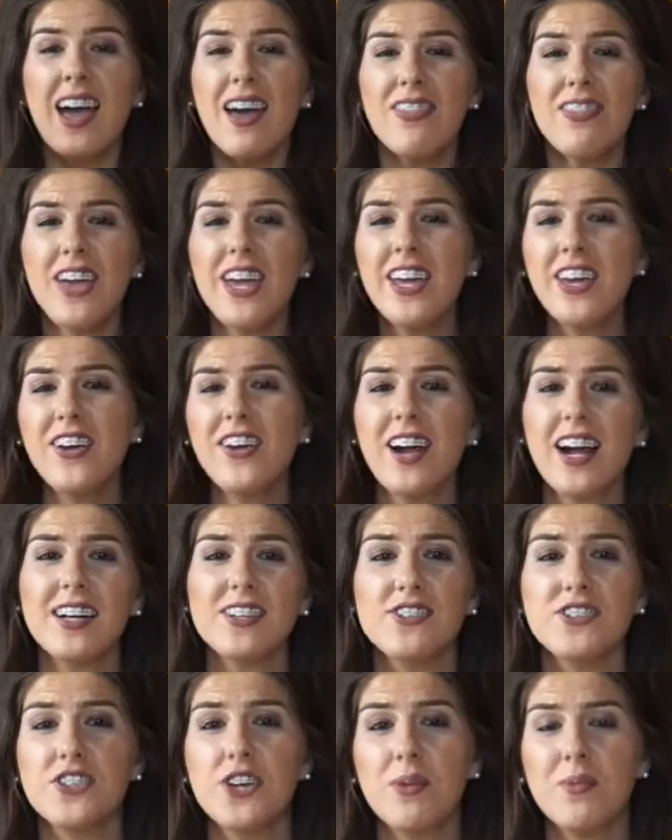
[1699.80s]
Thank you
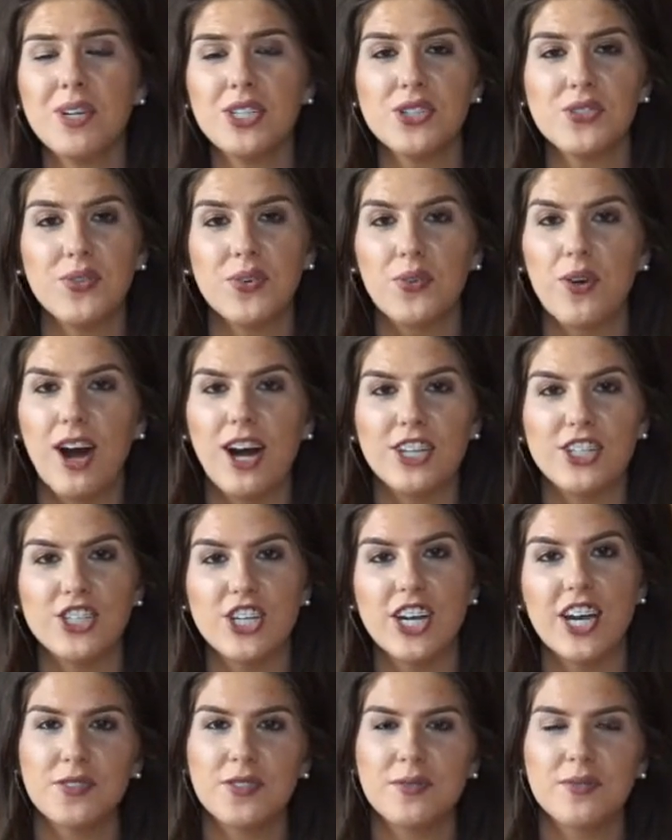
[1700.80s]
guys so much for
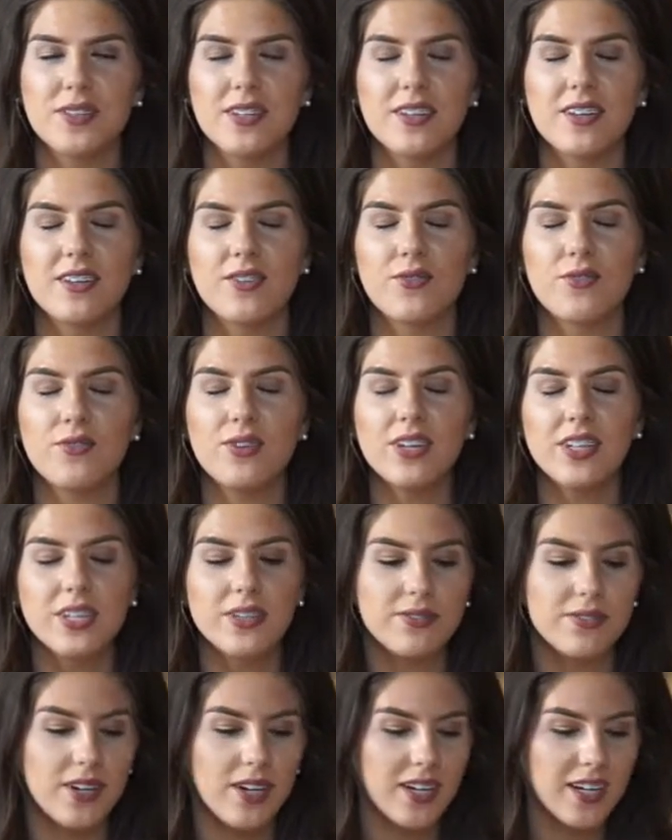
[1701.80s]
watching. It was
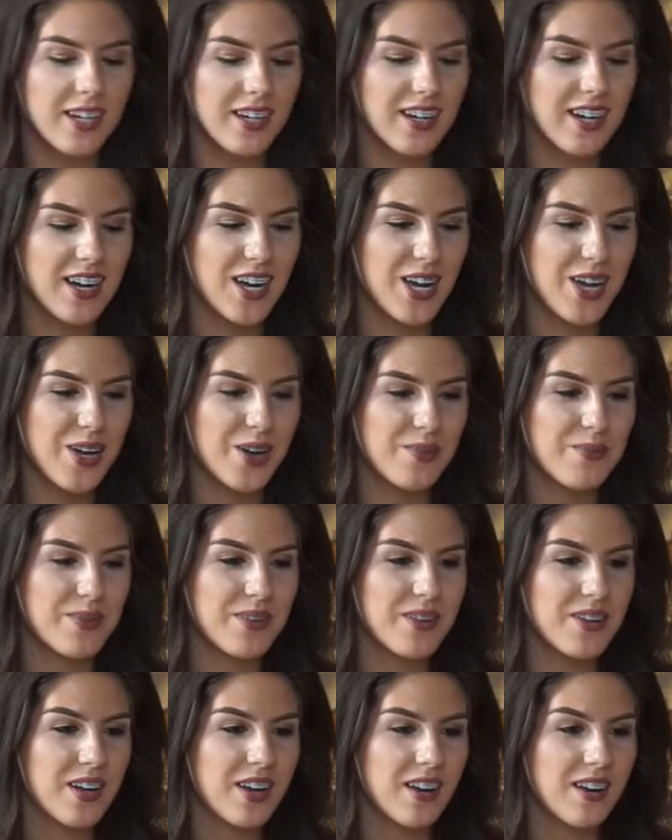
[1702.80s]
really fun.
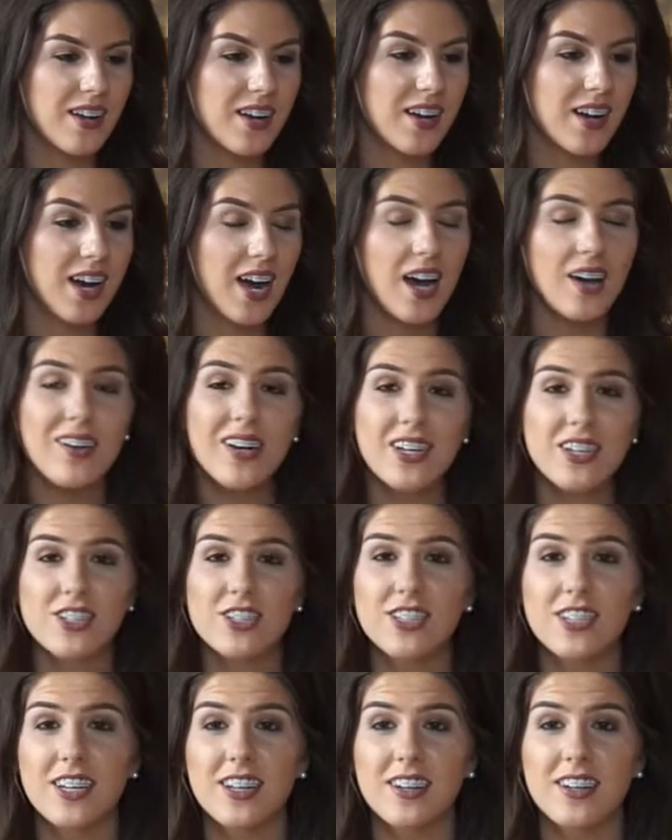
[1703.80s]
I like
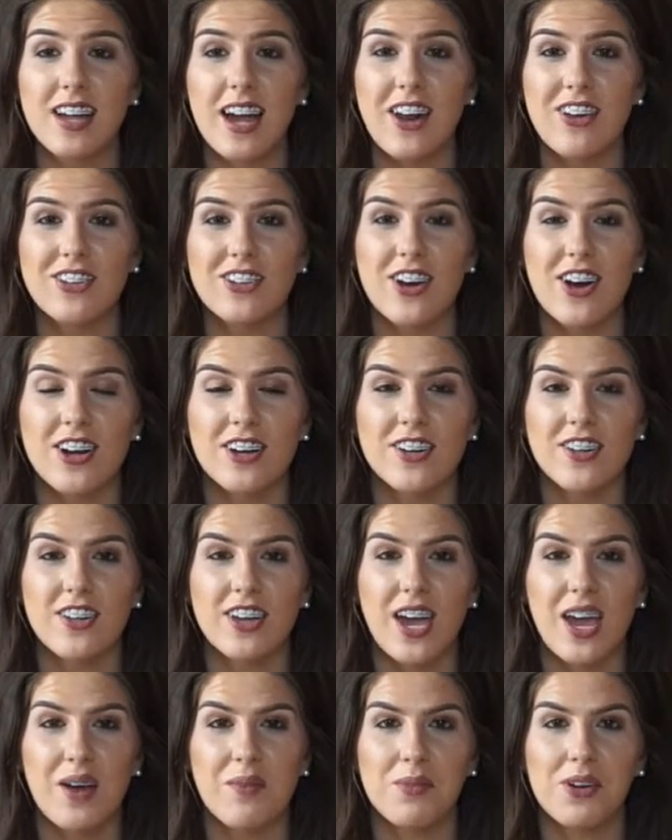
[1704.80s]
just sitting down and talking to
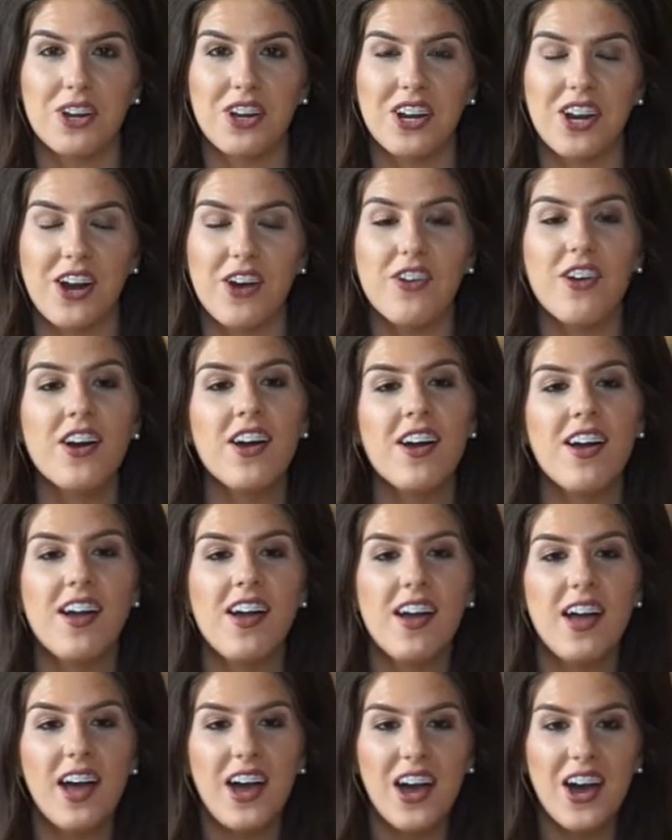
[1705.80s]
the camera, you know.
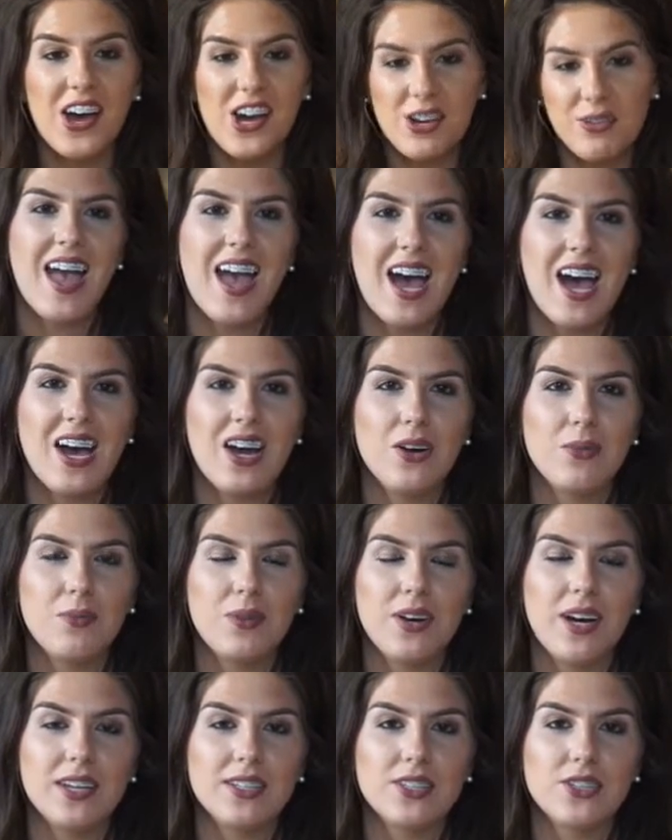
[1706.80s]
I hope
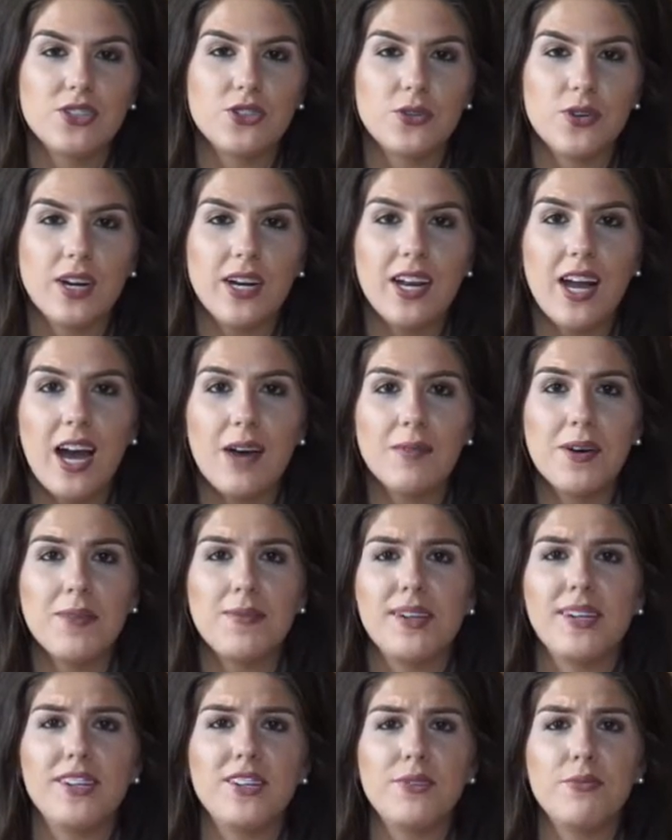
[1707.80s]
you guys enjoyed. I'm
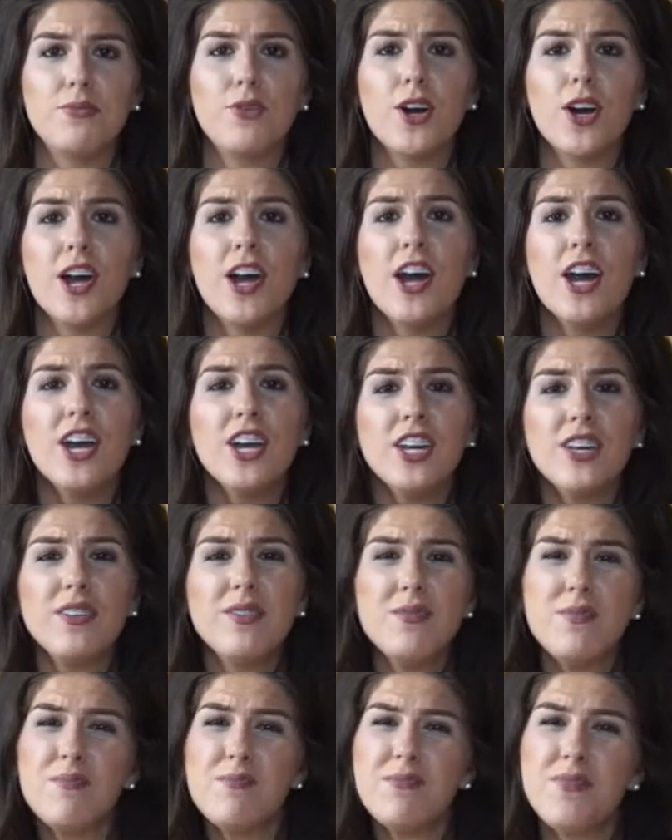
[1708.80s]
hoping to do more
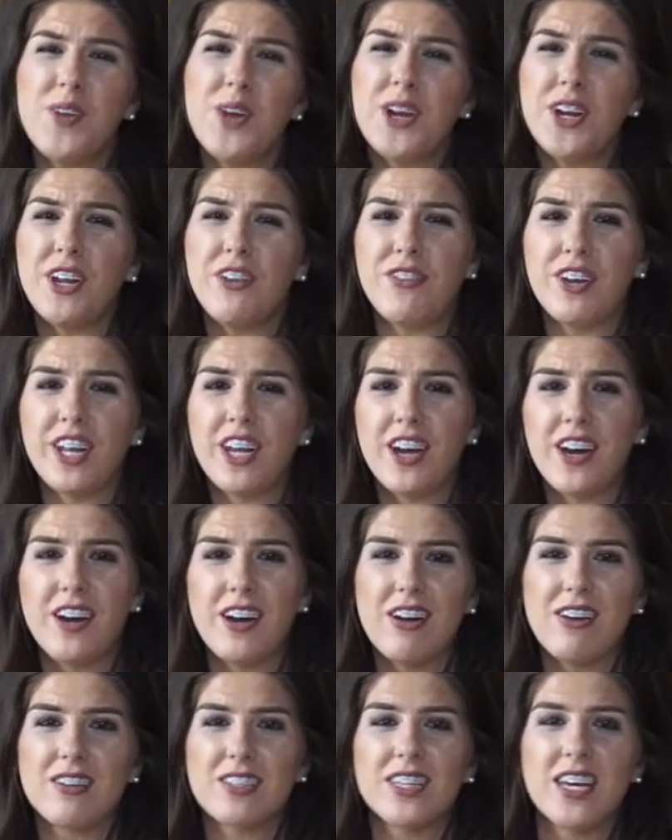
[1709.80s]
beauty
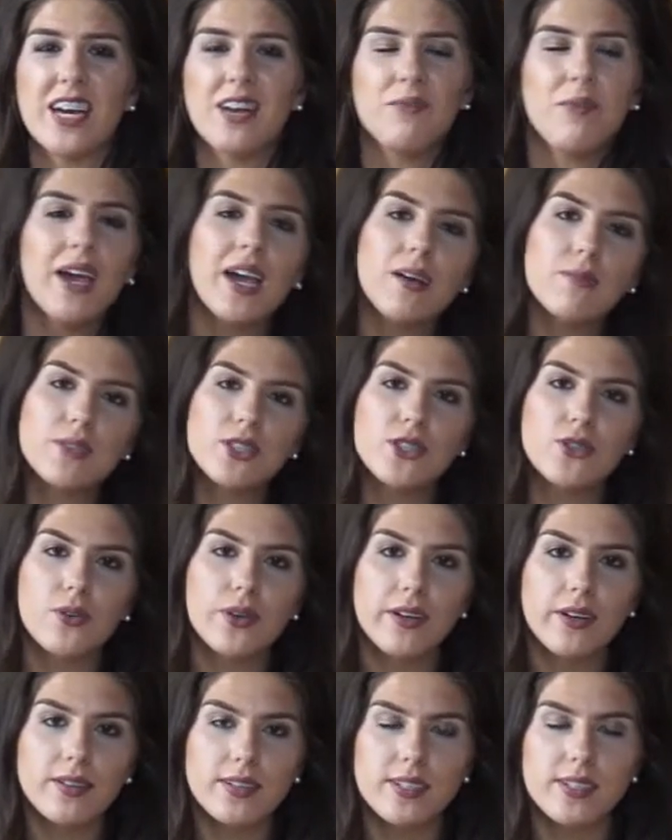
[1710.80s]
videos and makeup
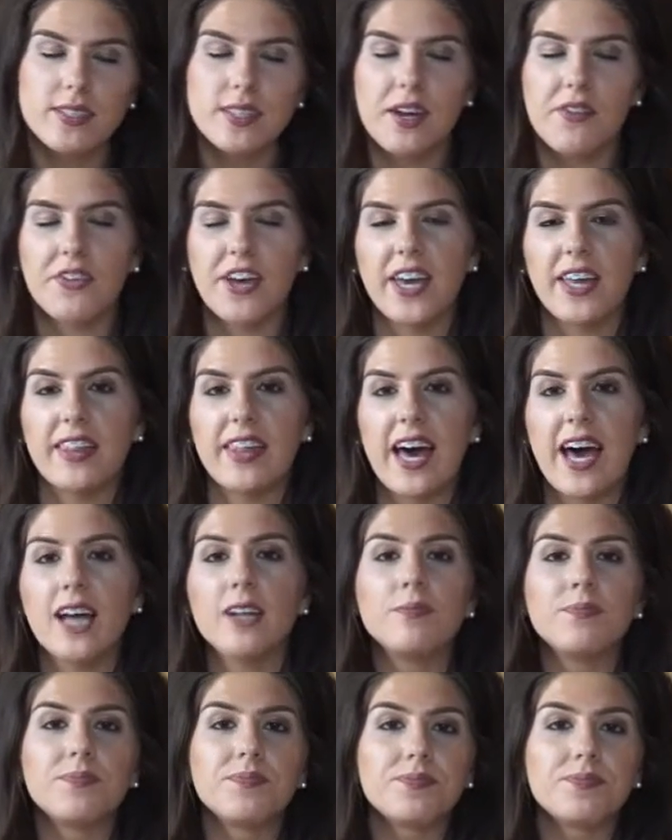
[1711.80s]
tutorials and stuff like that.